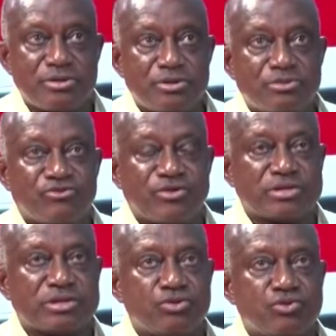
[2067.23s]
we
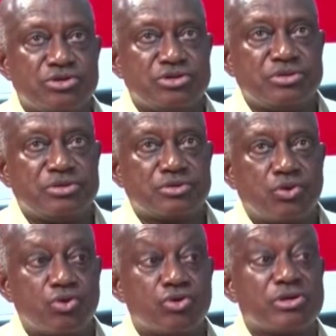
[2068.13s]
find a wee
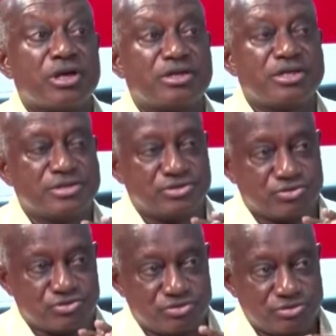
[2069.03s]
coronia days,
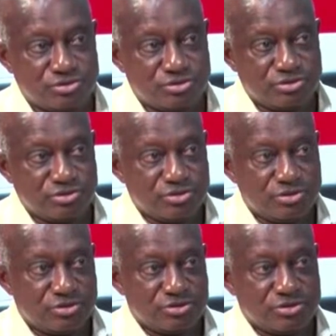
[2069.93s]

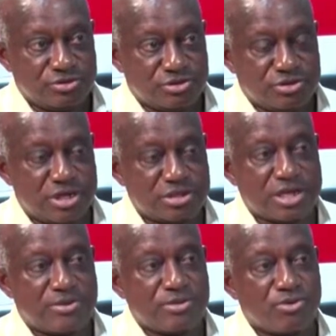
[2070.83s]
that
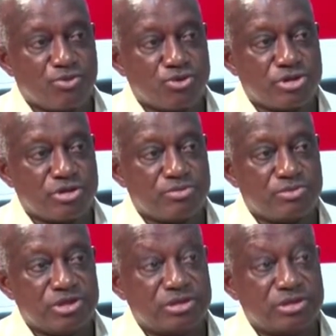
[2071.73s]
have no more yet
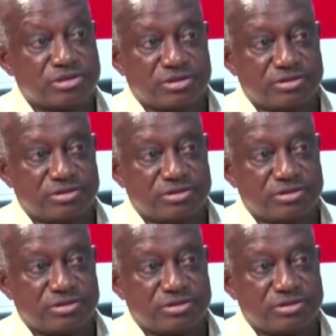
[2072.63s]
ministers.